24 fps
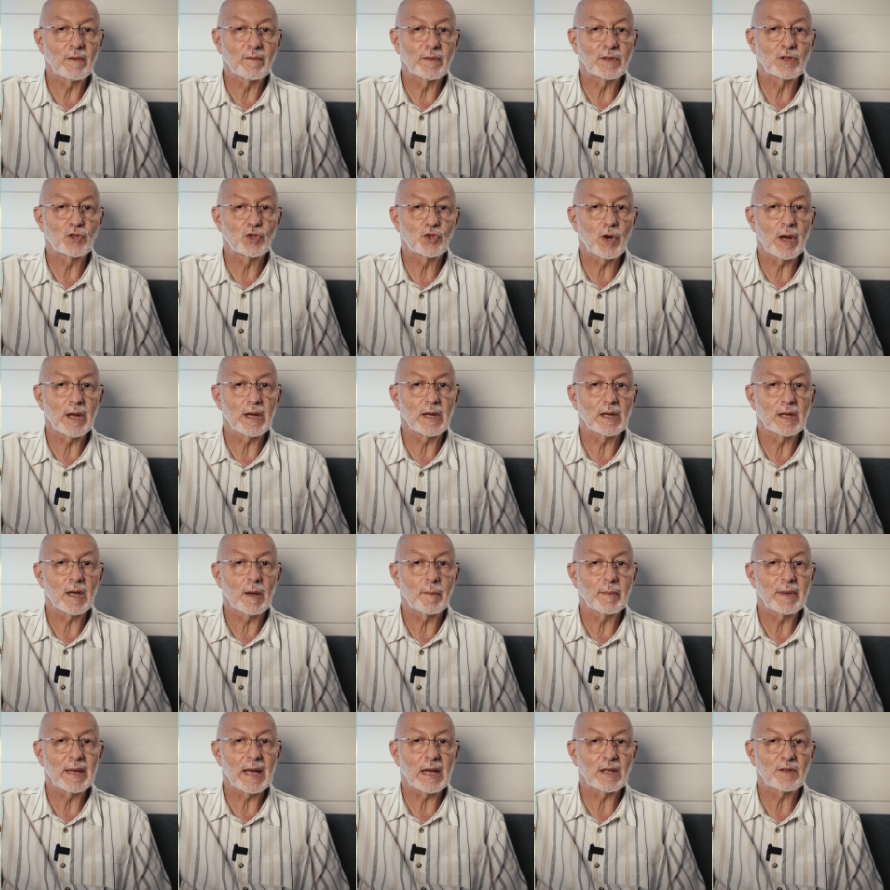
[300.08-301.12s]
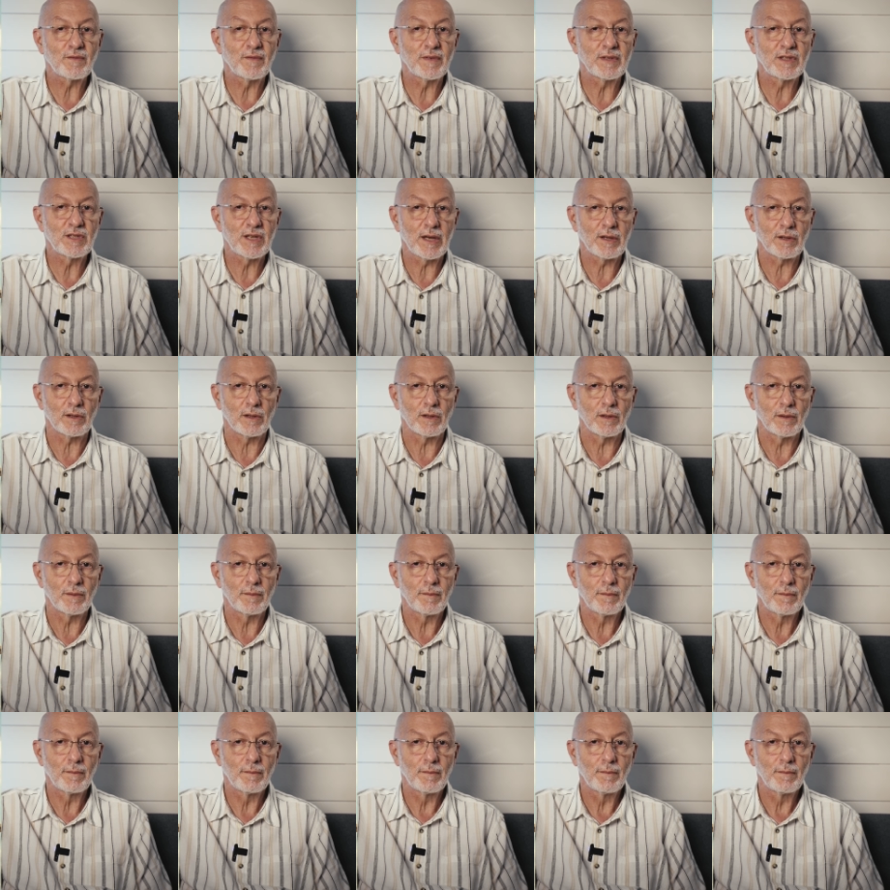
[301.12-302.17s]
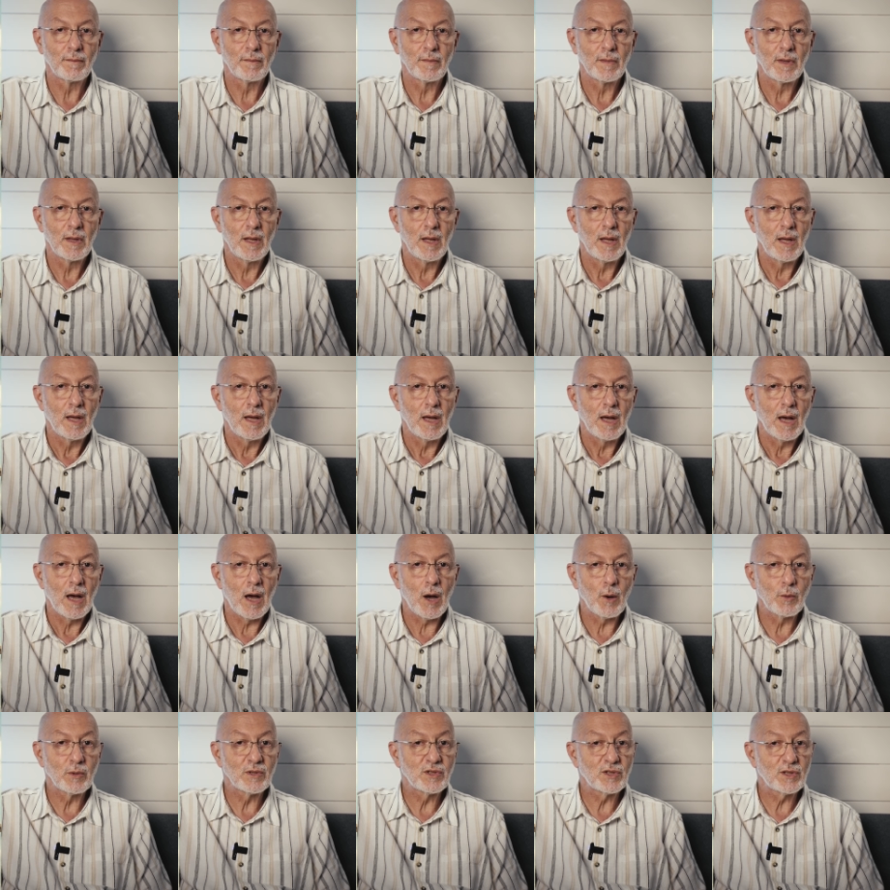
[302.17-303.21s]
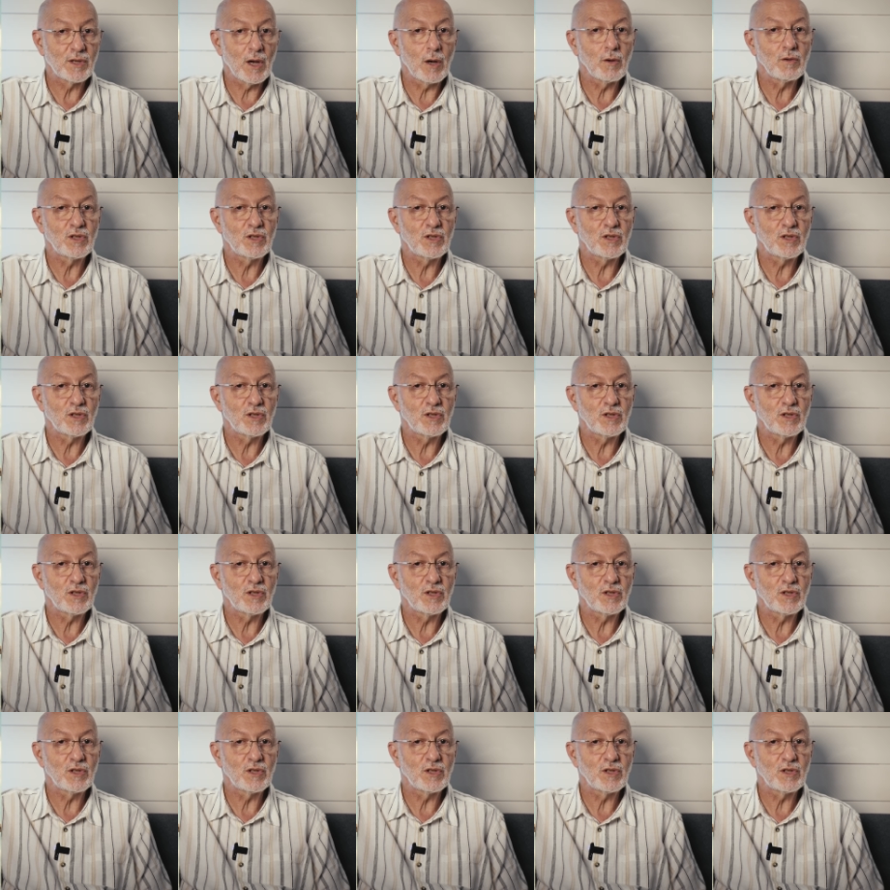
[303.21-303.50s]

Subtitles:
of a train coming out of a tunnel. I was so